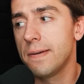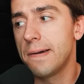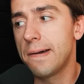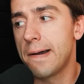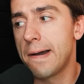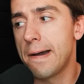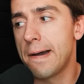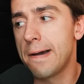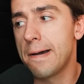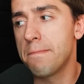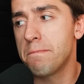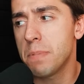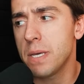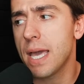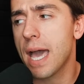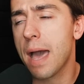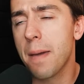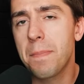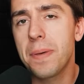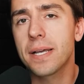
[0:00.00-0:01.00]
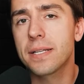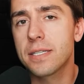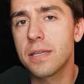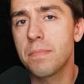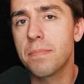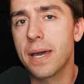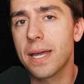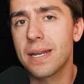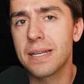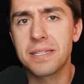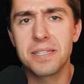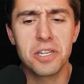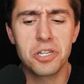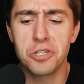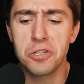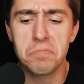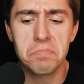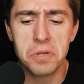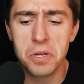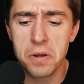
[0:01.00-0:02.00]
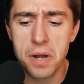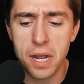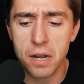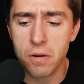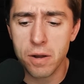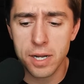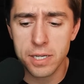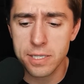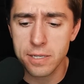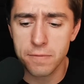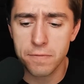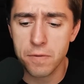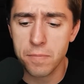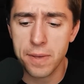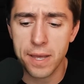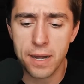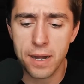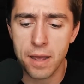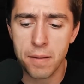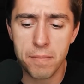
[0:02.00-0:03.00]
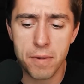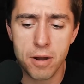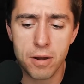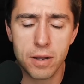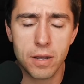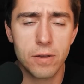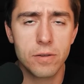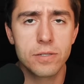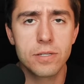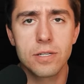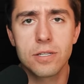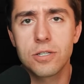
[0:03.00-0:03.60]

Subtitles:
But yeah, I picked him by decision. You're not crazy for betting on Marcos.